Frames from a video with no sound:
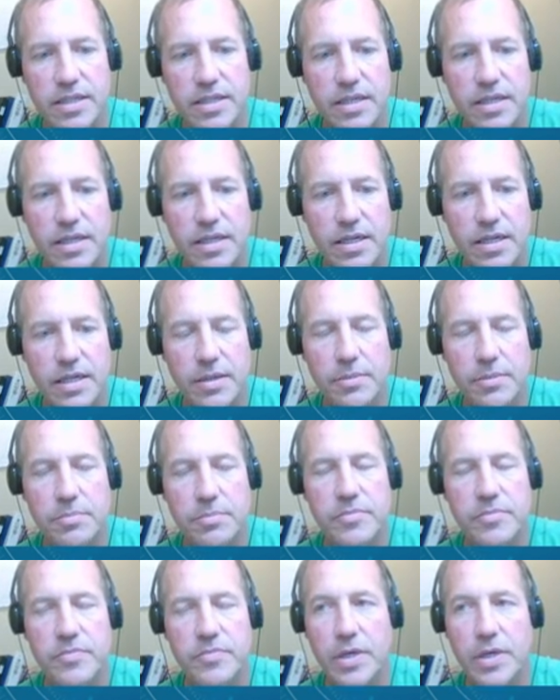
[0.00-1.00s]

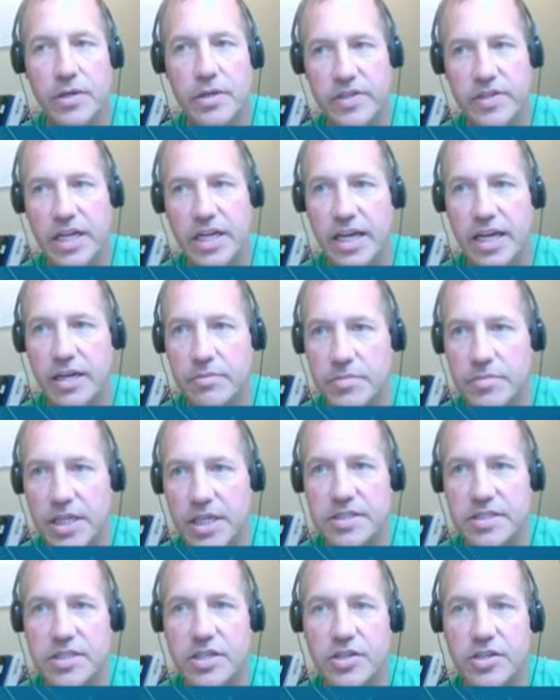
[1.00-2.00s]
of an atom
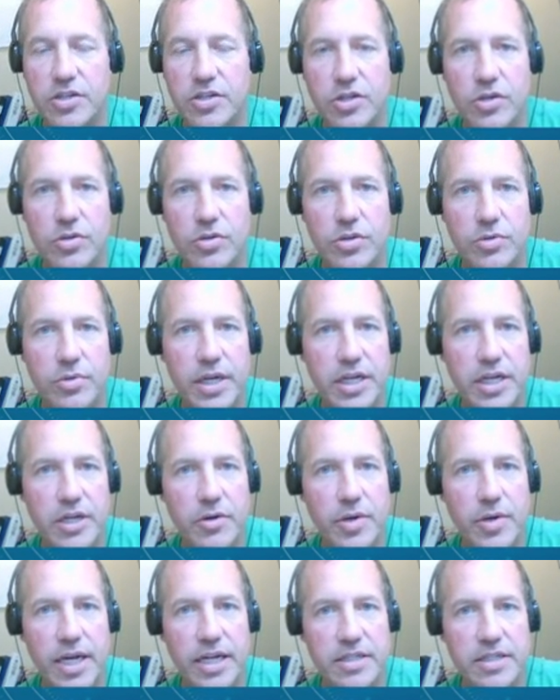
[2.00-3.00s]
that's undergoing
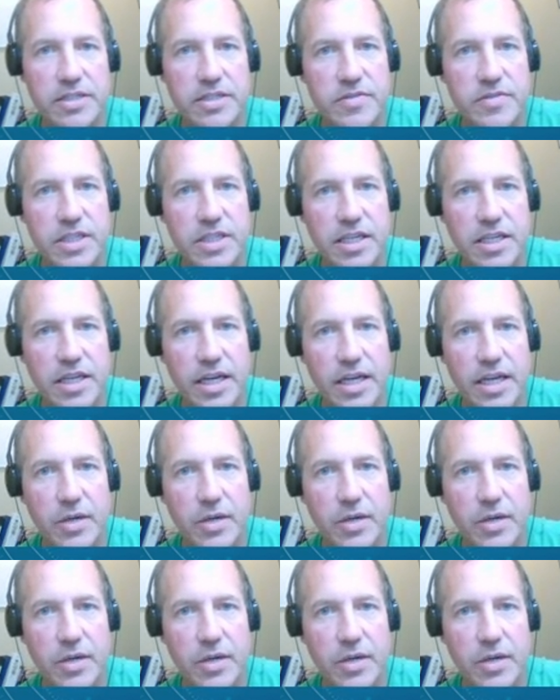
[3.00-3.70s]
radioactive decay.